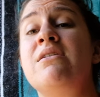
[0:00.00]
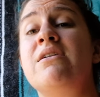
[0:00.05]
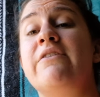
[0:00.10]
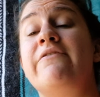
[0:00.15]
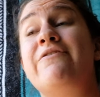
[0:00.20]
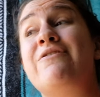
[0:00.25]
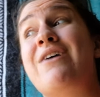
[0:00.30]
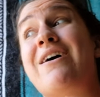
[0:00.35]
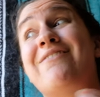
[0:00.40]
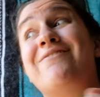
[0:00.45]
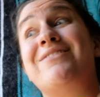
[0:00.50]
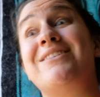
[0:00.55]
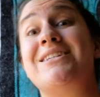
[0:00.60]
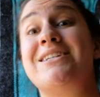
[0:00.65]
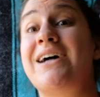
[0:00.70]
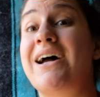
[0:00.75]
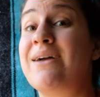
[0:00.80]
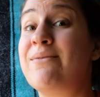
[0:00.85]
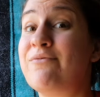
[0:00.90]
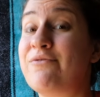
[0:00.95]
If you have the
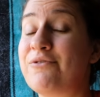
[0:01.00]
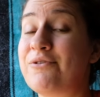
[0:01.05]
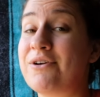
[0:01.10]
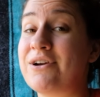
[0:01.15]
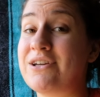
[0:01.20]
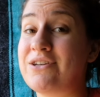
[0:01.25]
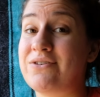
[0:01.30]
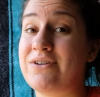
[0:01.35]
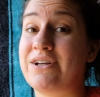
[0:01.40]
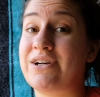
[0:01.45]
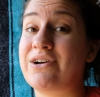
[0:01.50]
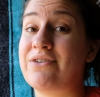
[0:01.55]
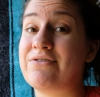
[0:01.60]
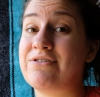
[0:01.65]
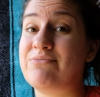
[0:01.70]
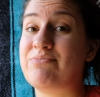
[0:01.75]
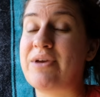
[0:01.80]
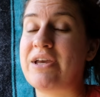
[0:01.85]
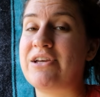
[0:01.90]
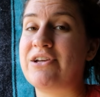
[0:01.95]
time for it, you can
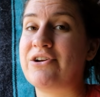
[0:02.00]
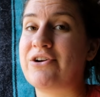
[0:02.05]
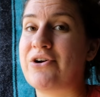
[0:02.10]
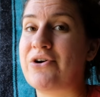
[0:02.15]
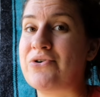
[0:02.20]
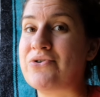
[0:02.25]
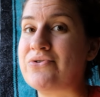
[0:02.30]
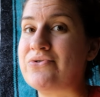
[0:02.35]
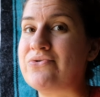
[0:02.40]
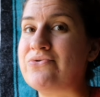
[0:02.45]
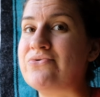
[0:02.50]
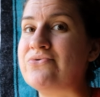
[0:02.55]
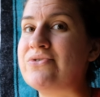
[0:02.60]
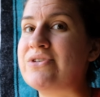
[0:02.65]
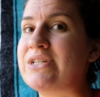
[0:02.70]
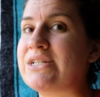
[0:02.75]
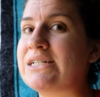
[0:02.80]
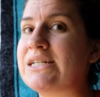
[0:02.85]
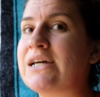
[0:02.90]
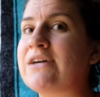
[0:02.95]
always make your own
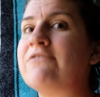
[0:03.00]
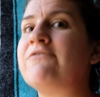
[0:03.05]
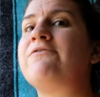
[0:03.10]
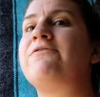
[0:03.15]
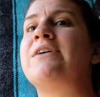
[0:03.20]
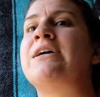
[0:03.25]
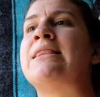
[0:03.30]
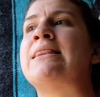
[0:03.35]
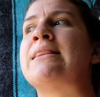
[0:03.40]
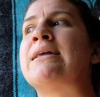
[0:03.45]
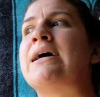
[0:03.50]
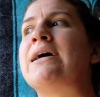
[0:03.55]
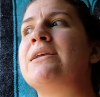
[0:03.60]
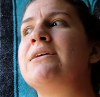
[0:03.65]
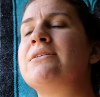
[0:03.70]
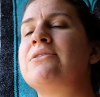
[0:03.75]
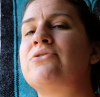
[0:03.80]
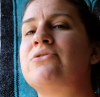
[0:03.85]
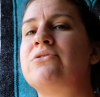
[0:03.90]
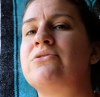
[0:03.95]
stuff, and that
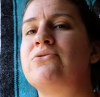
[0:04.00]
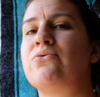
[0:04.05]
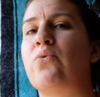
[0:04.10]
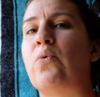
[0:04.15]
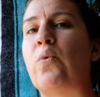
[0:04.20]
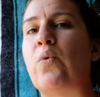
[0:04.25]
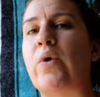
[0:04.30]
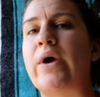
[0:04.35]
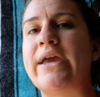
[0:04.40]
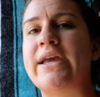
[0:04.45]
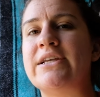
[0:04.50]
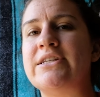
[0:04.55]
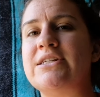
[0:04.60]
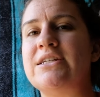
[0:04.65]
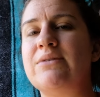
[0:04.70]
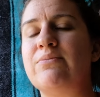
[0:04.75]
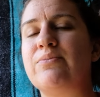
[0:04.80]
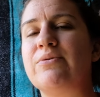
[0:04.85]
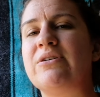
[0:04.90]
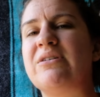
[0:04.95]
is way
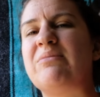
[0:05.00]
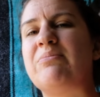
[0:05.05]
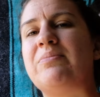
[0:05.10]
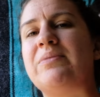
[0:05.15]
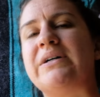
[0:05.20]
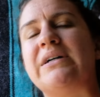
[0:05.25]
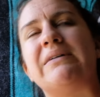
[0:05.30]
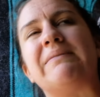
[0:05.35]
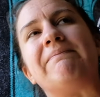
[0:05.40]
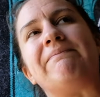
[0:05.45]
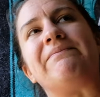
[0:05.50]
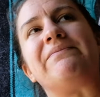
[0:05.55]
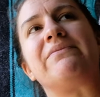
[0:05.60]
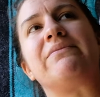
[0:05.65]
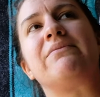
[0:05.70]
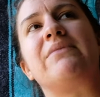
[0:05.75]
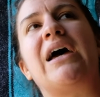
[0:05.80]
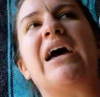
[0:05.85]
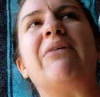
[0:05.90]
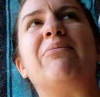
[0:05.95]
cheaper. But
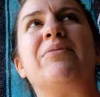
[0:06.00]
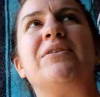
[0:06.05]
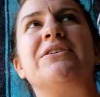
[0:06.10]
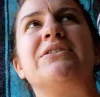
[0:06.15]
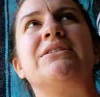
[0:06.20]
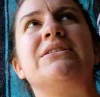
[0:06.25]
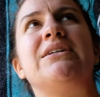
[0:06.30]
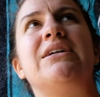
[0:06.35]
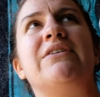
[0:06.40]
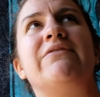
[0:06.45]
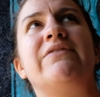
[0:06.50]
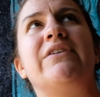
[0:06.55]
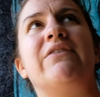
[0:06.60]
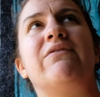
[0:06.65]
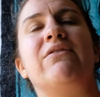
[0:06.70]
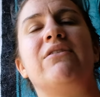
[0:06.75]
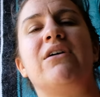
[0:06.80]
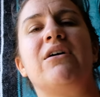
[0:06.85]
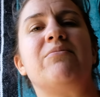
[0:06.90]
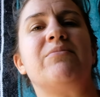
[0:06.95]
I personally have
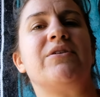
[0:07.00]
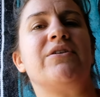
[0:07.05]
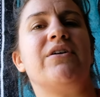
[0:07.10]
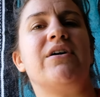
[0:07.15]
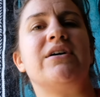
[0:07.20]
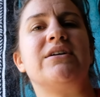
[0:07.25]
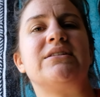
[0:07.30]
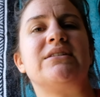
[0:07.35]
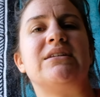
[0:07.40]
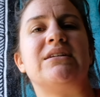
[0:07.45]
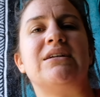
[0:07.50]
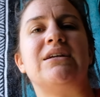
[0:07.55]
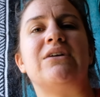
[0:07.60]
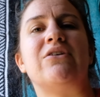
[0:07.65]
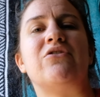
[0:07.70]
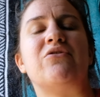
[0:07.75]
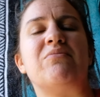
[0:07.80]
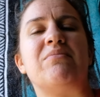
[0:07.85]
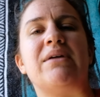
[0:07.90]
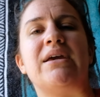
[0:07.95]
never come across any
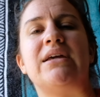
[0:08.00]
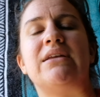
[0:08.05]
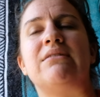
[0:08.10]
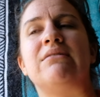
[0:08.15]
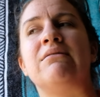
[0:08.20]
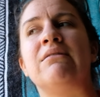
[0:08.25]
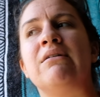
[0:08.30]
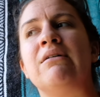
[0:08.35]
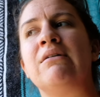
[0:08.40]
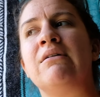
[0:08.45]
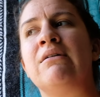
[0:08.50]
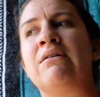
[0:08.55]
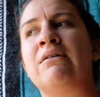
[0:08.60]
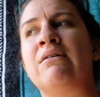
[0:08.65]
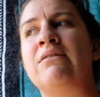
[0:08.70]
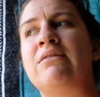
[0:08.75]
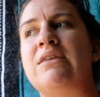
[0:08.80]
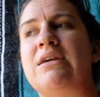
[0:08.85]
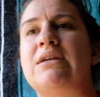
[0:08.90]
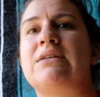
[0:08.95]
homemade
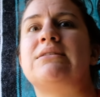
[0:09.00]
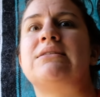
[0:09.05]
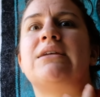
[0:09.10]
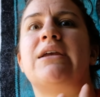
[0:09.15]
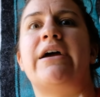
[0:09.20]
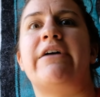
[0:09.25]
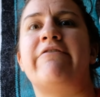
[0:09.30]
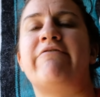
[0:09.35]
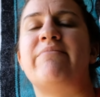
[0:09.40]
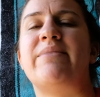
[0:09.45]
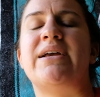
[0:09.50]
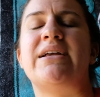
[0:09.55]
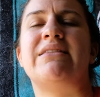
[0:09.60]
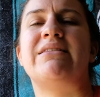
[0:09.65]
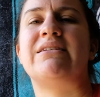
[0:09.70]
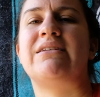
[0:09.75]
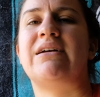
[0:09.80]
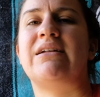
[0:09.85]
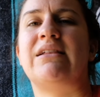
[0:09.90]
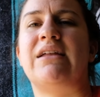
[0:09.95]
things that I've made
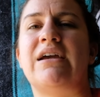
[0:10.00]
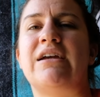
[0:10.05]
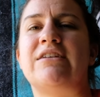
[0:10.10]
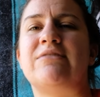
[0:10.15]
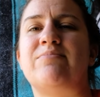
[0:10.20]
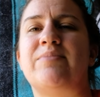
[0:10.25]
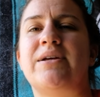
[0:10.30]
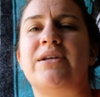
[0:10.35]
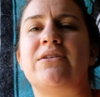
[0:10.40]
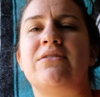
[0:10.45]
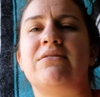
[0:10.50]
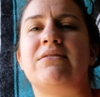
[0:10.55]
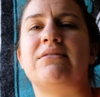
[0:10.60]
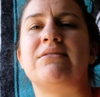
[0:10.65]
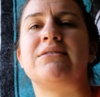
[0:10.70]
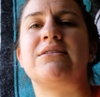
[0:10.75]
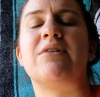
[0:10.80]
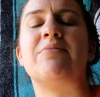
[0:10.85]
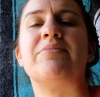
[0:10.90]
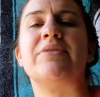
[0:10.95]
that I liked better
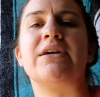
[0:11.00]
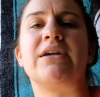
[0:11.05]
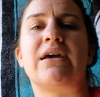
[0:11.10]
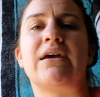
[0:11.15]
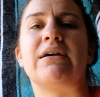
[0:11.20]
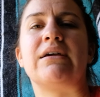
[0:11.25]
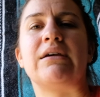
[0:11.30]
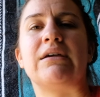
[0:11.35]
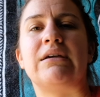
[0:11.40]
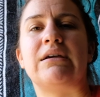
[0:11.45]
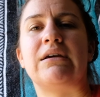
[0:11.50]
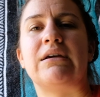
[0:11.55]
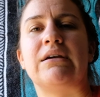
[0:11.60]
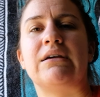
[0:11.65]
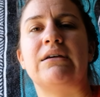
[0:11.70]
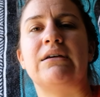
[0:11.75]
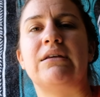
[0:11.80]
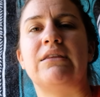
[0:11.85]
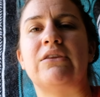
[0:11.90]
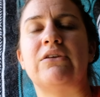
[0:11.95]
than something I could get
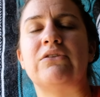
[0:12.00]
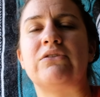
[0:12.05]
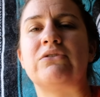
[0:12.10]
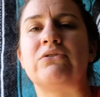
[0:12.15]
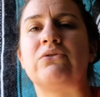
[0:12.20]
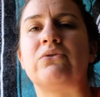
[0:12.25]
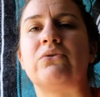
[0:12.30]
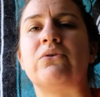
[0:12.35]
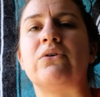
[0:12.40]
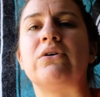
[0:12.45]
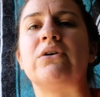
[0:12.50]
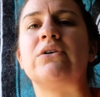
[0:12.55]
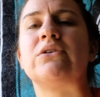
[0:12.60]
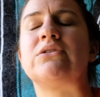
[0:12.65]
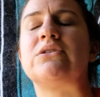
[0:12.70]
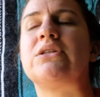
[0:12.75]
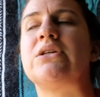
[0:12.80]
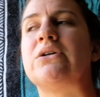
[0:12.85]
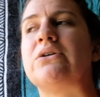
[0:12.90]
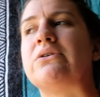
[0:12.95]
in the store.
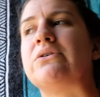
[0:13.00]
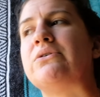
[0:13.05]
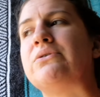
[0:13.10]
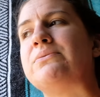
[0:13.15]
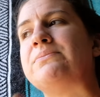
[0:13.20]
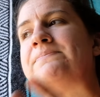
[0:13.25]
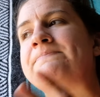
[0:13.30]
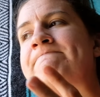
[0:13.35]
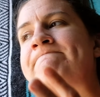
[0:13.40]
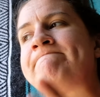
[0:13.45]
So